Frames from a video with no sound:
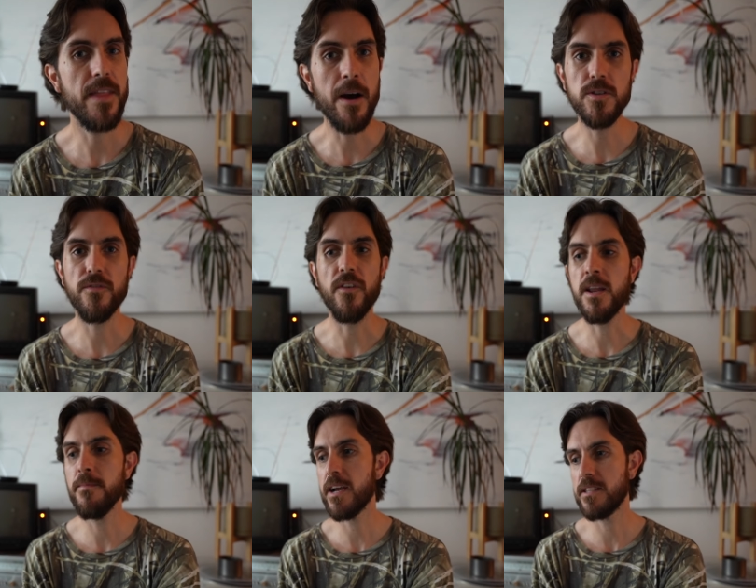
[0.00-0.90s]
that was
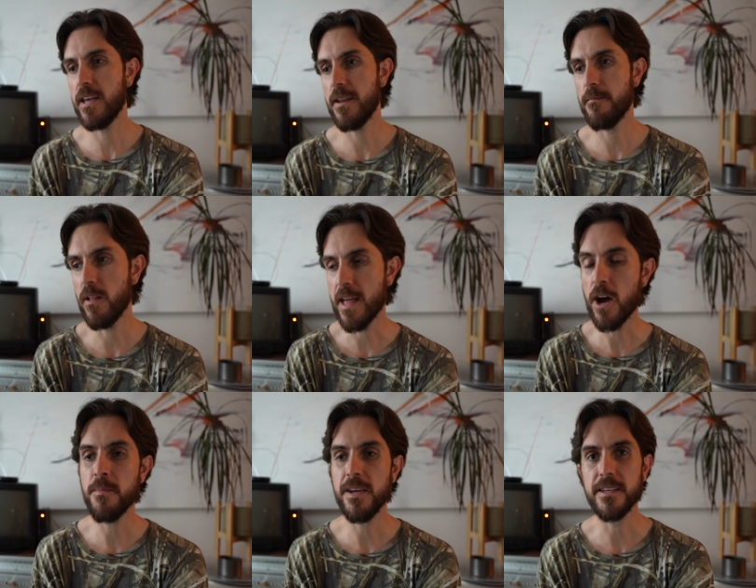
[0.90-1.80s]
fun because that
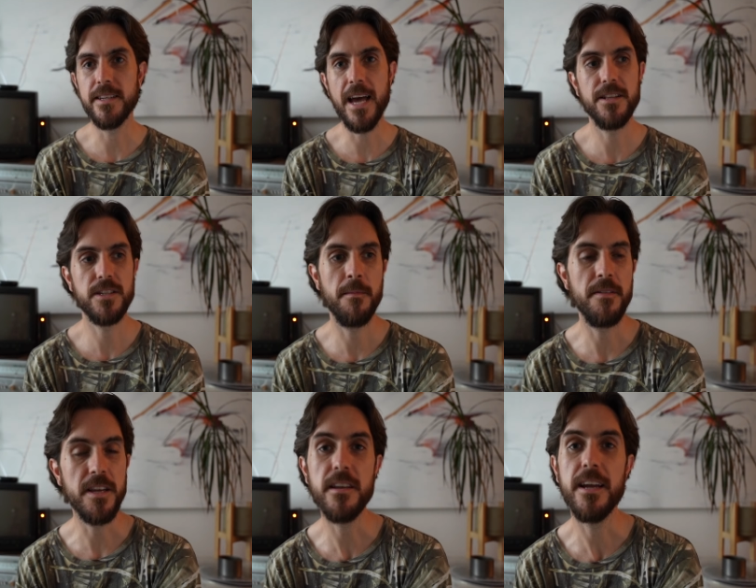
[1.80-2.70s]
allowed me to get some of
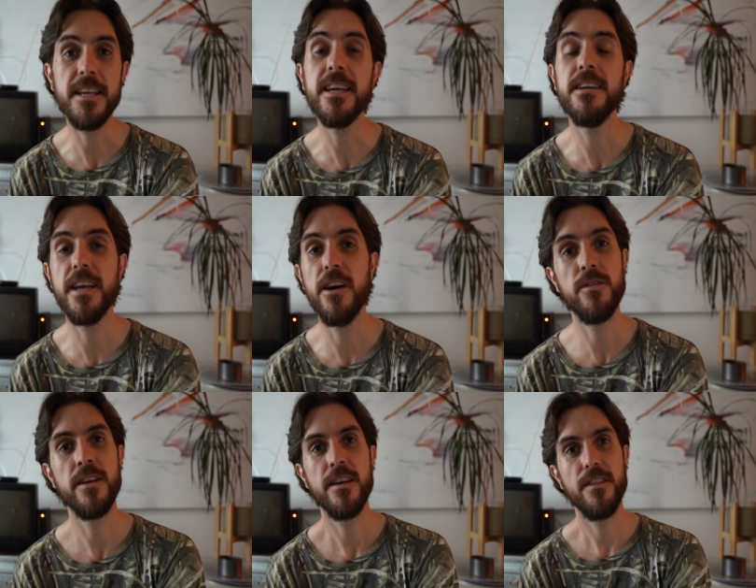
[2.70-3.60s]
these ideas
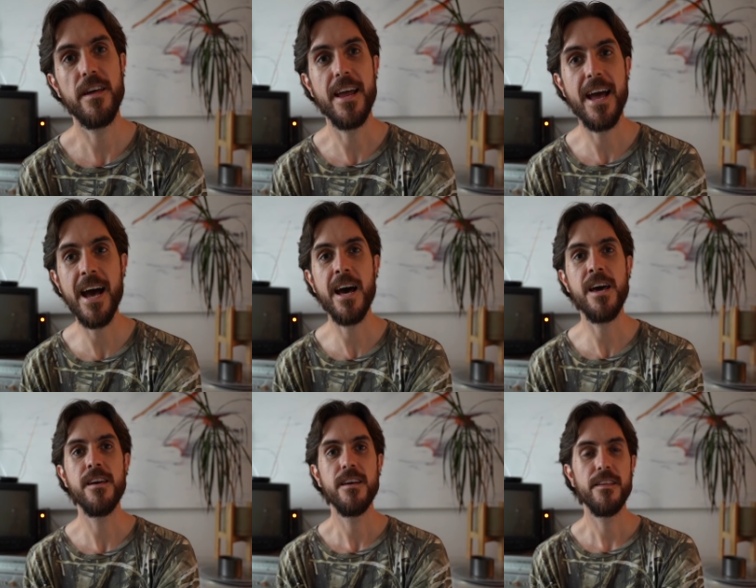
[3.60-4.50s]
out that I
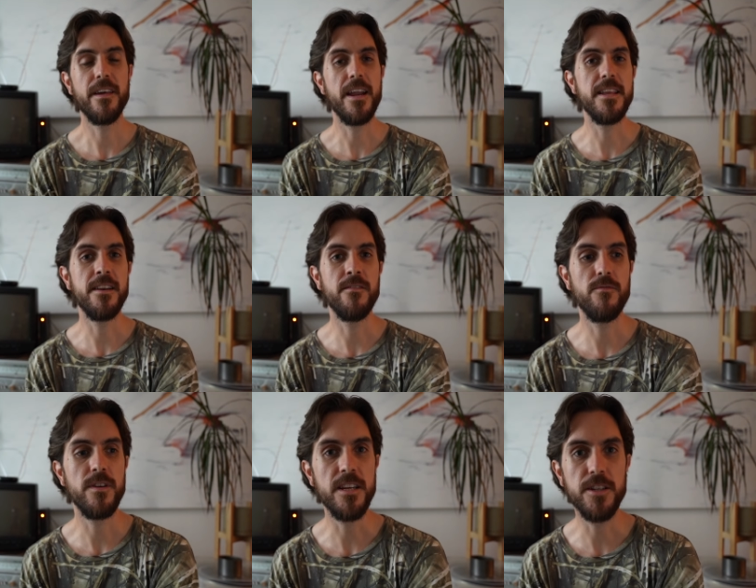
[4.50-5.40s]
had that I didn't
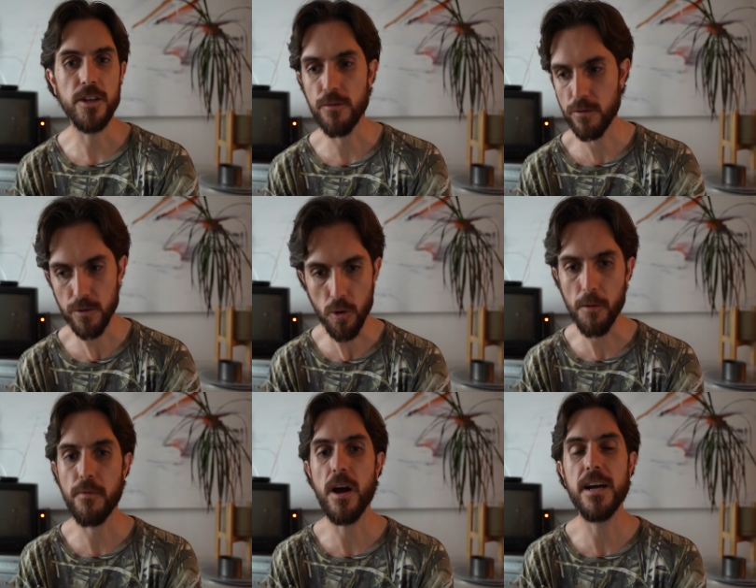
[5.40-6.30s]
need to go through the whole
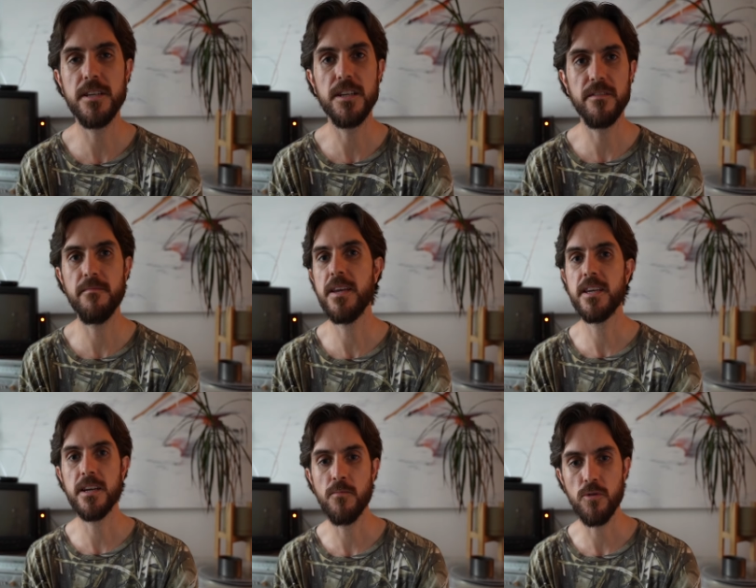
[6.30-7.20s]
process of
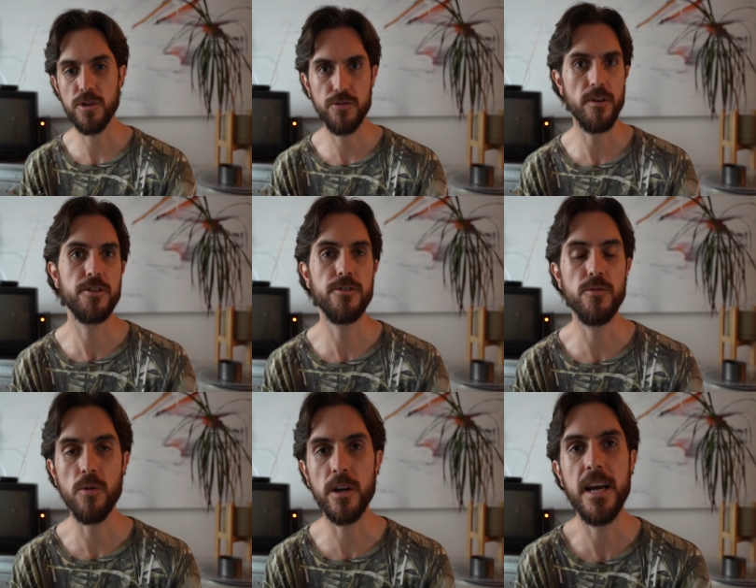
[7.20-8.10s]
making a more structured,
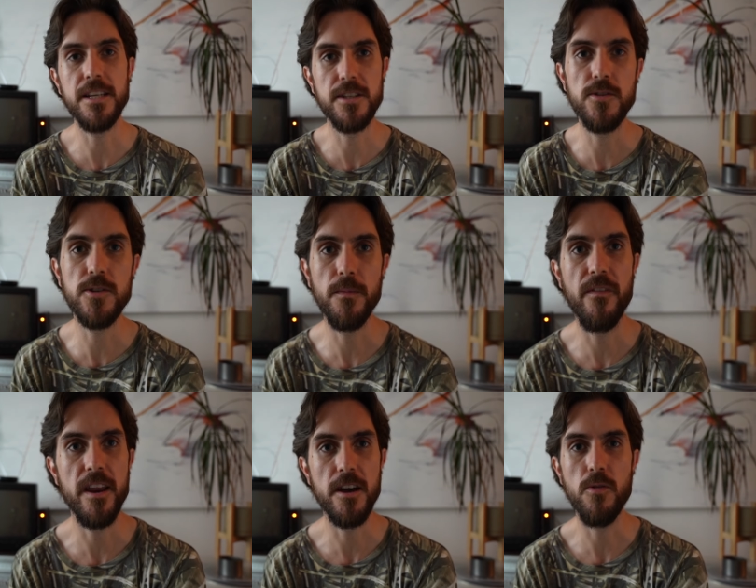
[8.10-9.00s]
organized YouTube
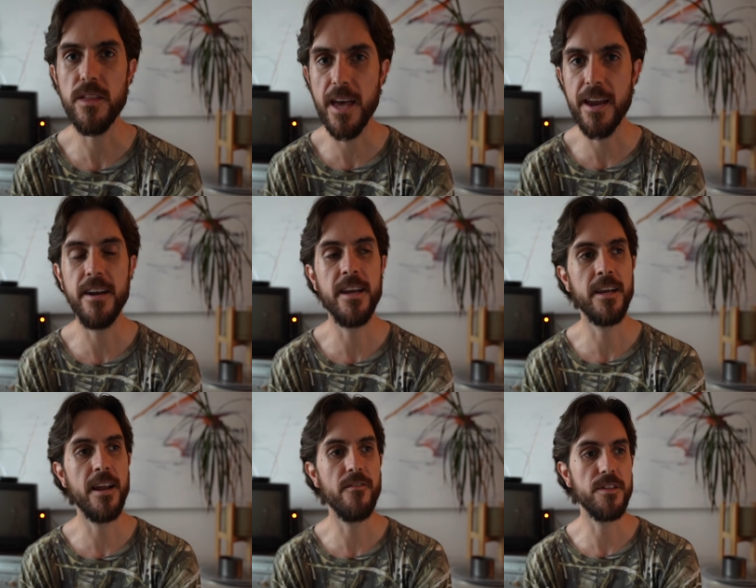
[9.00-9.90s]
video with editing
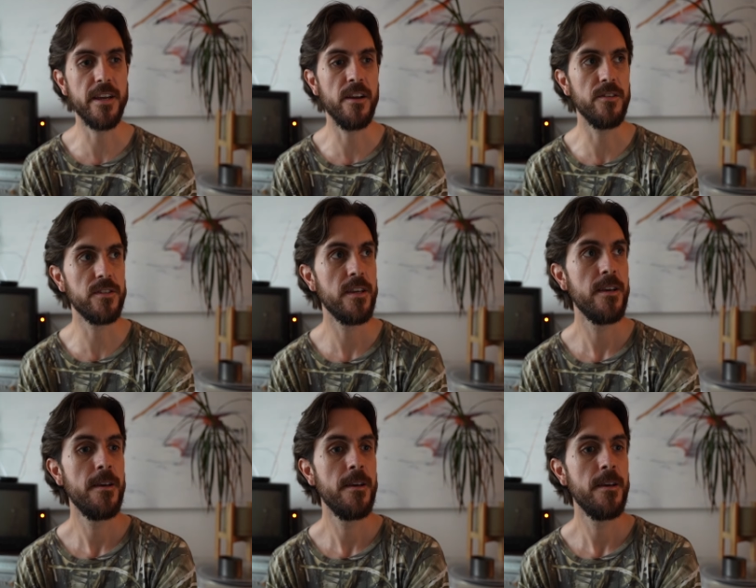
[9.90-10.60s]
and everything else.